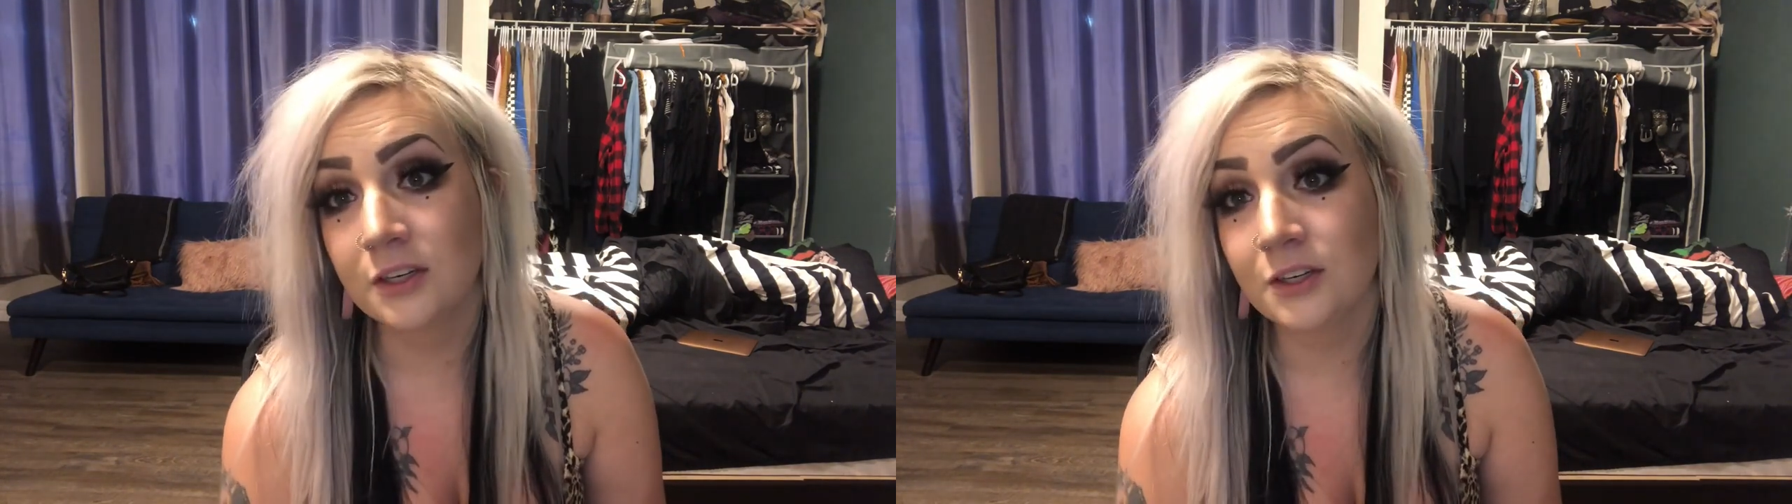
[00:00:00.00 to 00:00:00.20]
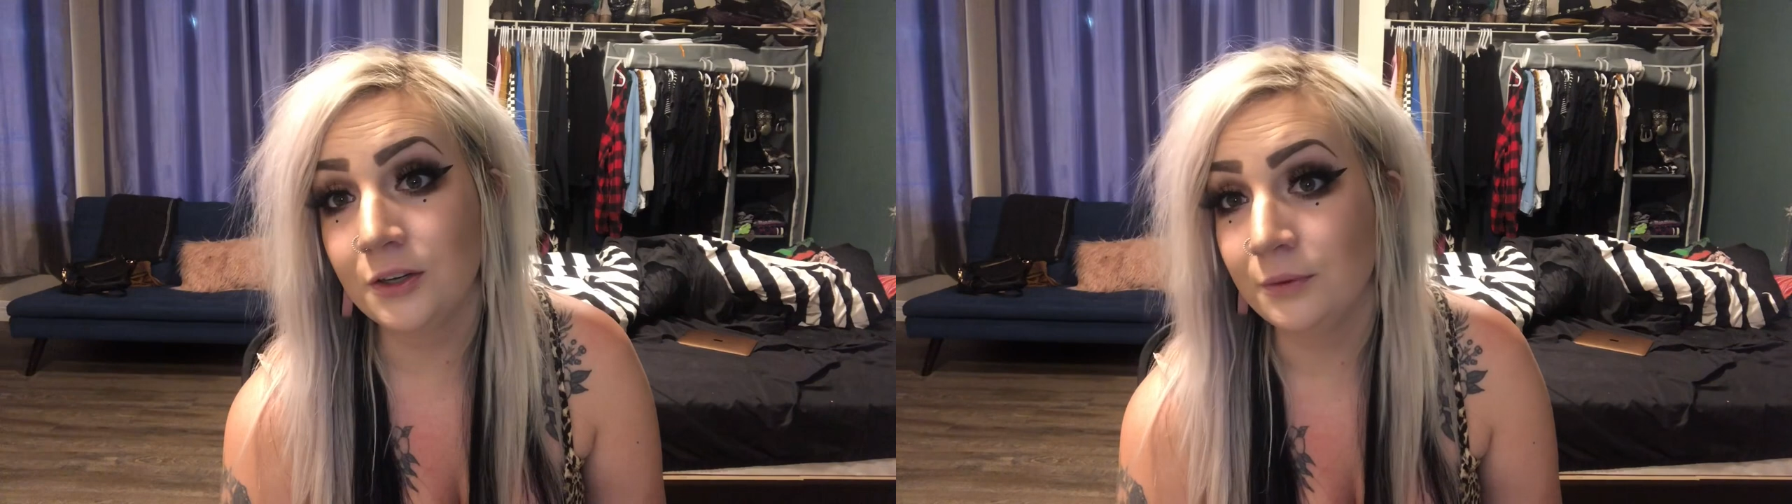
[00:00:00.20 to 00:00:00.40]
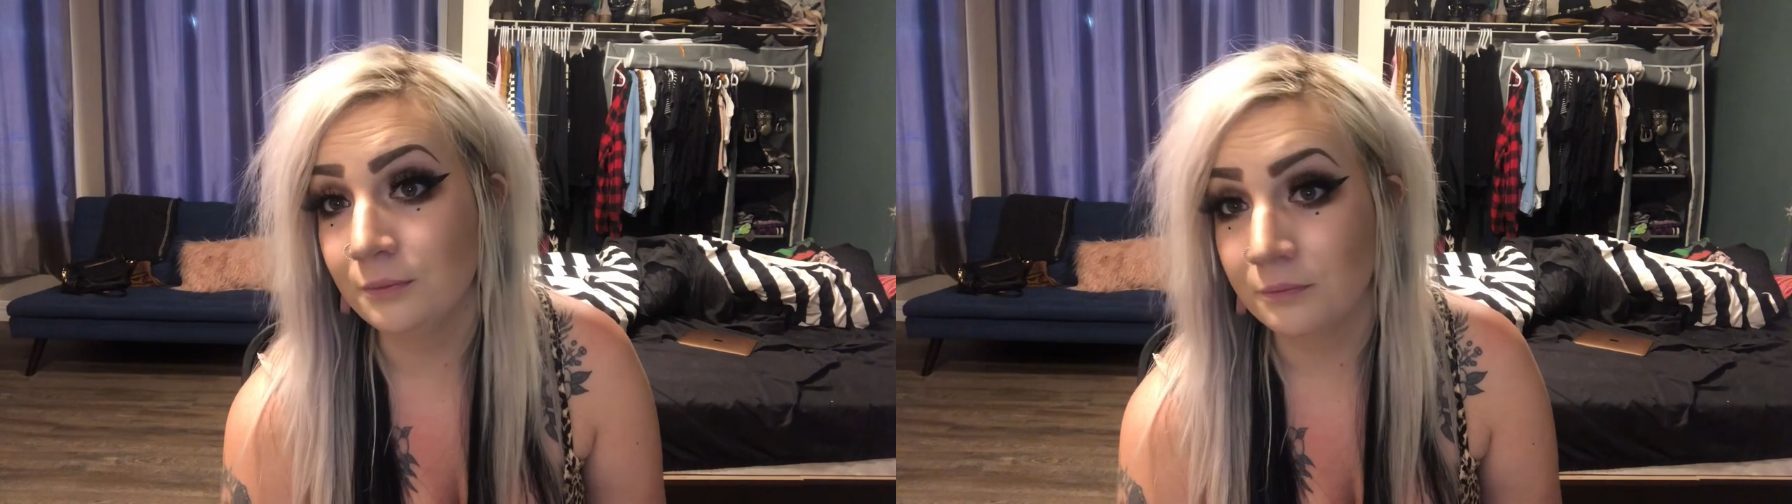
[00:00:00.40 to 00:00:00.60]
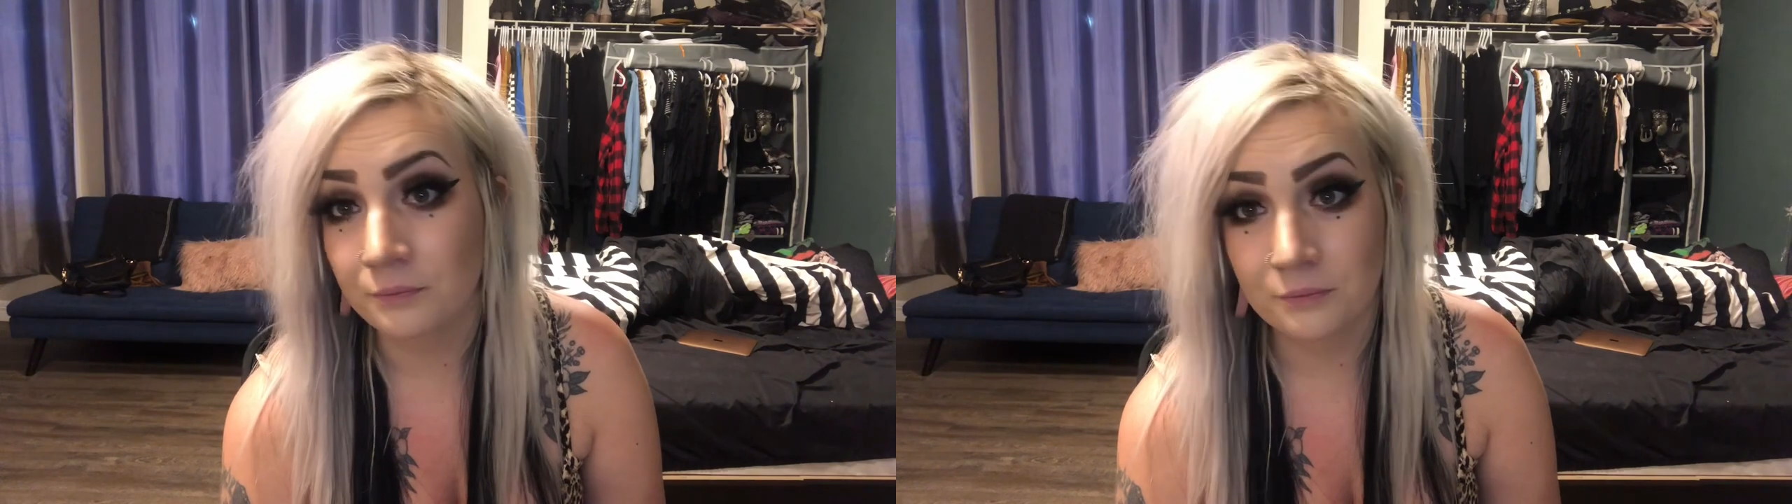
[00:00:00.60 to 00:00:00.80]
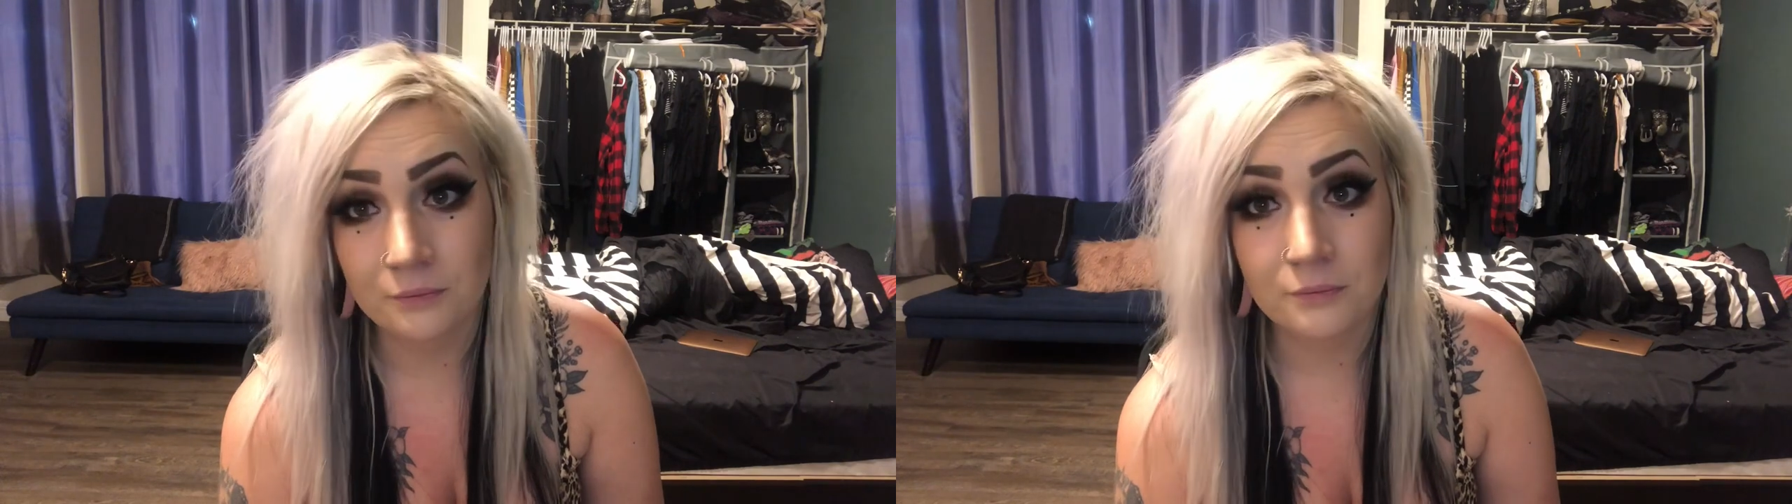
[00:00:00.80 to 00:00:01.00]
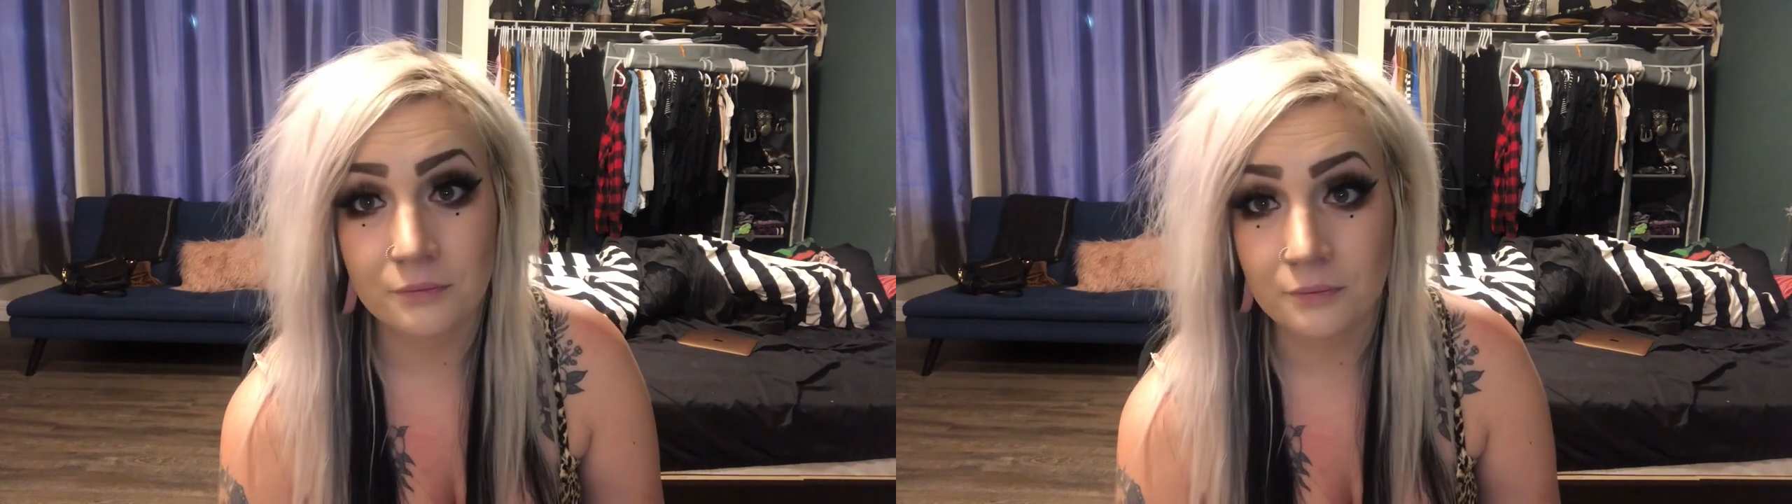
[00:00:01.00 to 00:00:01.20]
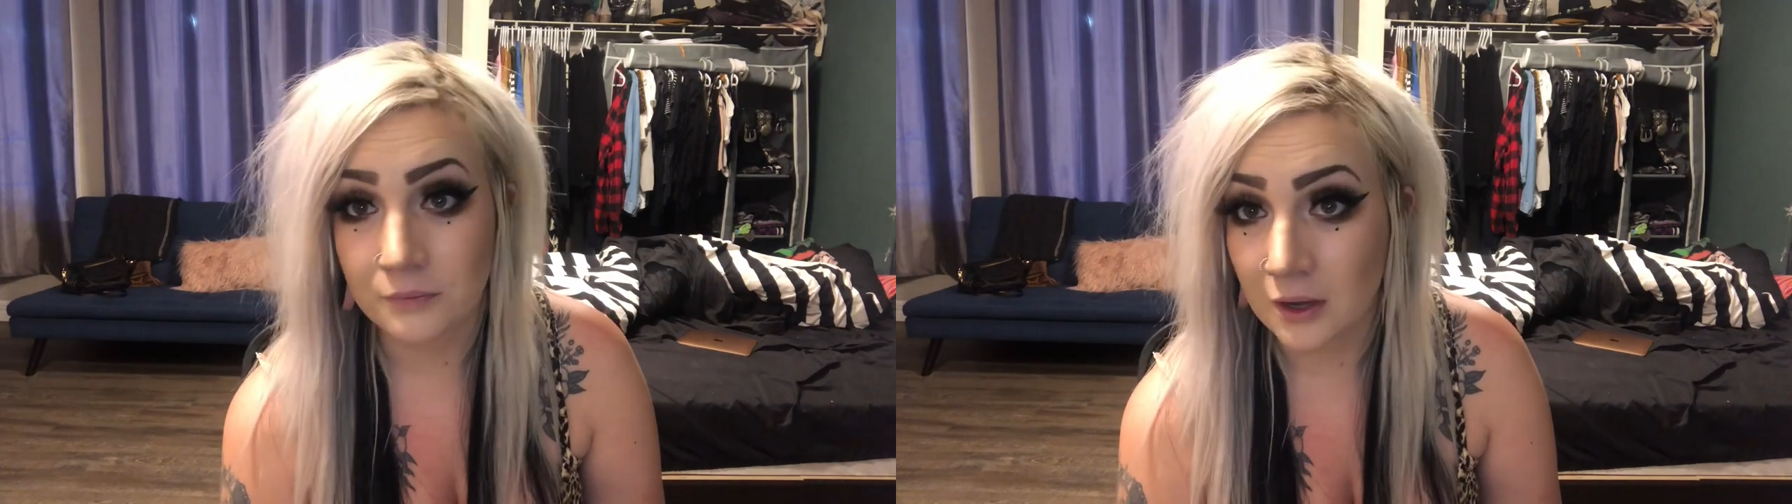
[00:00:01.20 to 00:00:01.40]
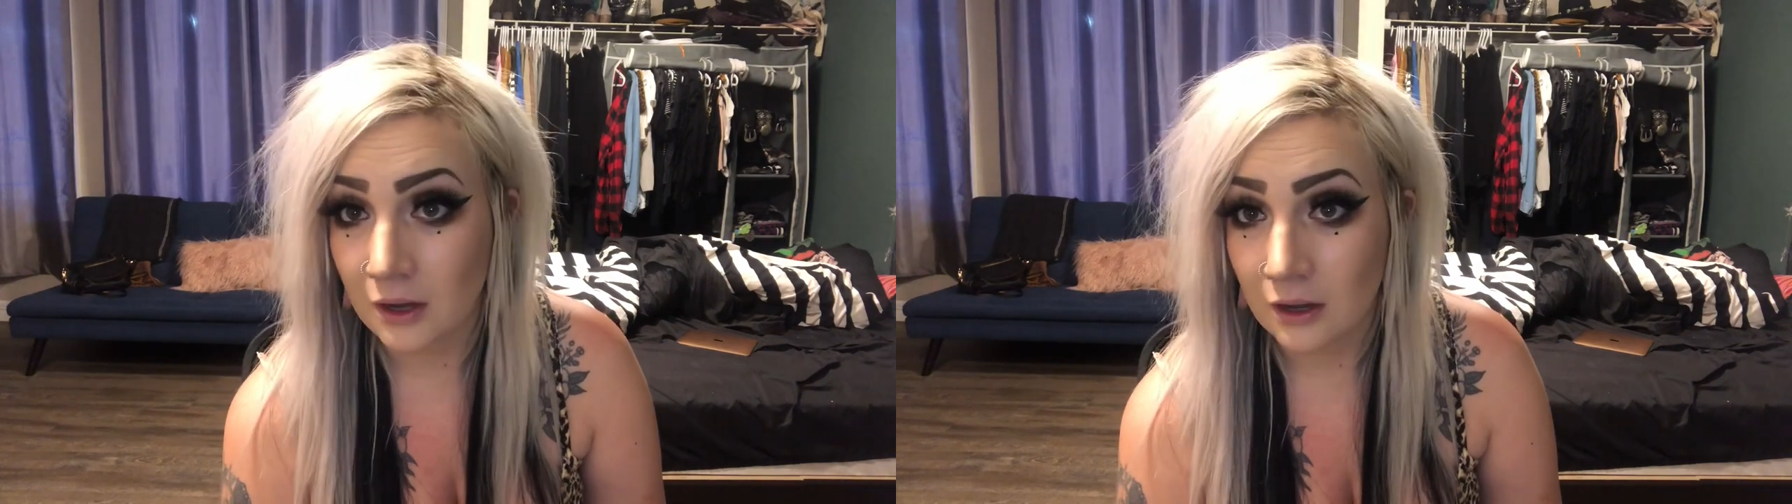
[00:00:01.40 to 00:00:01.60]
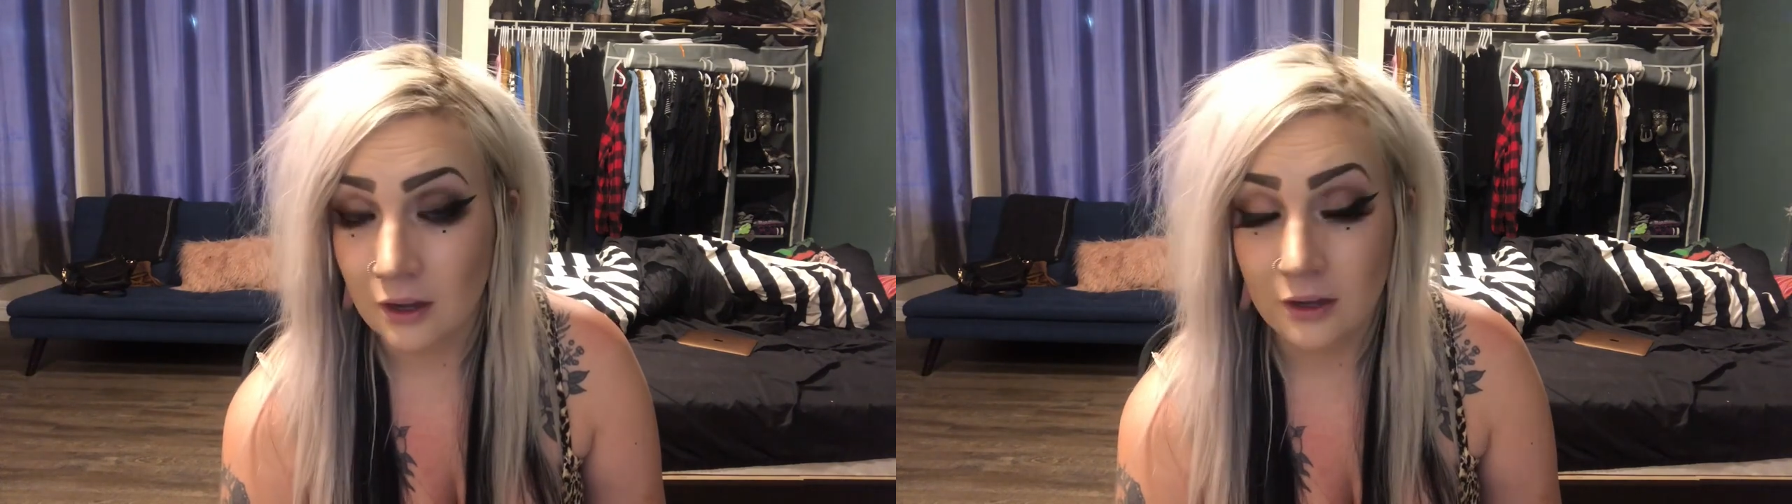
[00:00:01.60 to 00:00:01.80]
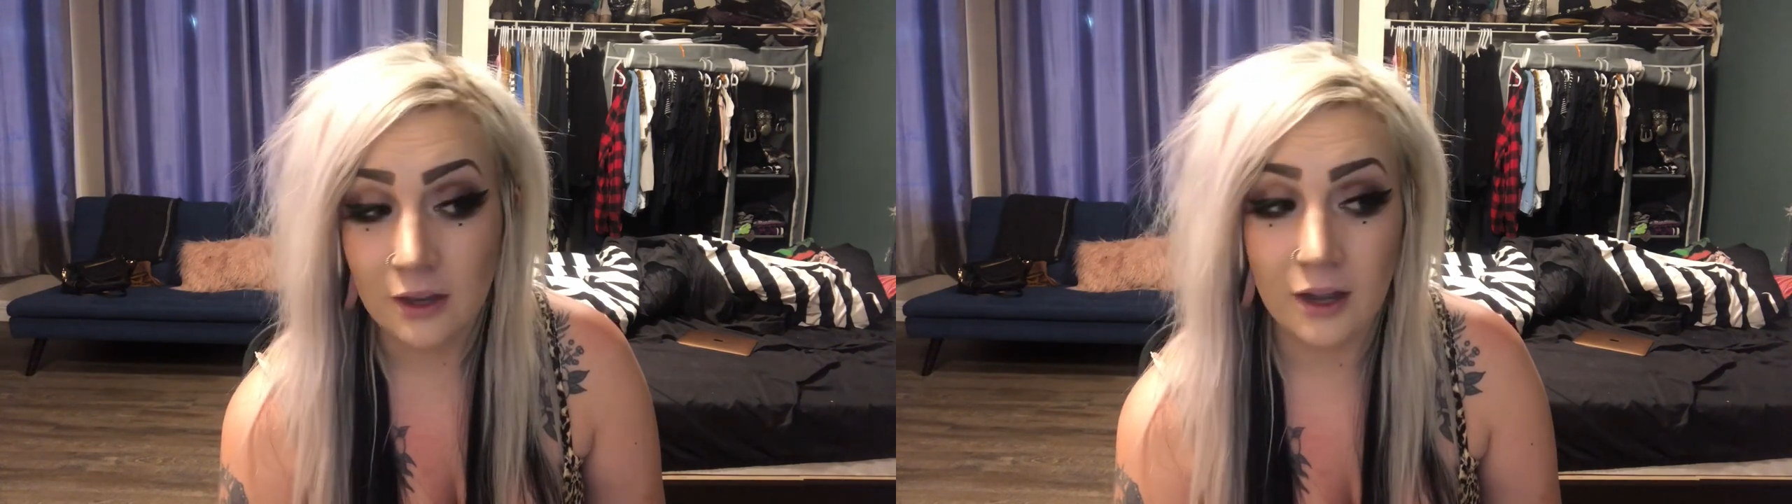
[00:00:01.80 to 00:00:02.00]
do?
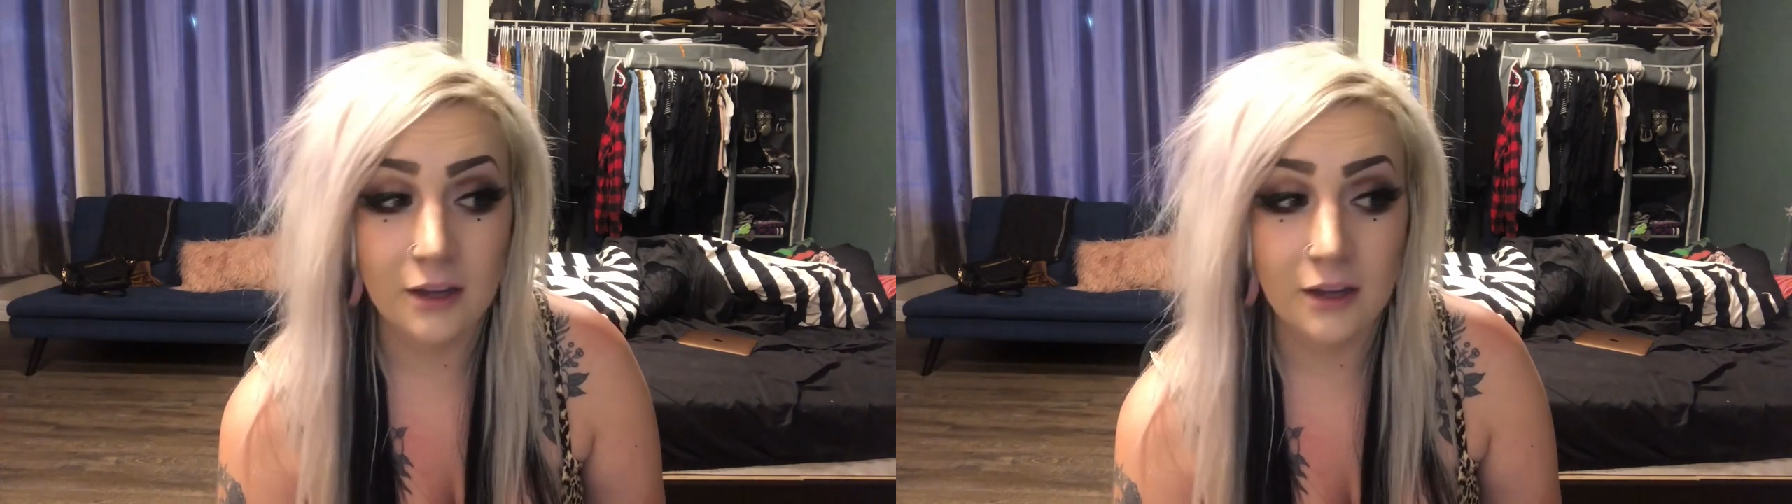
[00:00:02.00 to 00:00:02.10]
Can't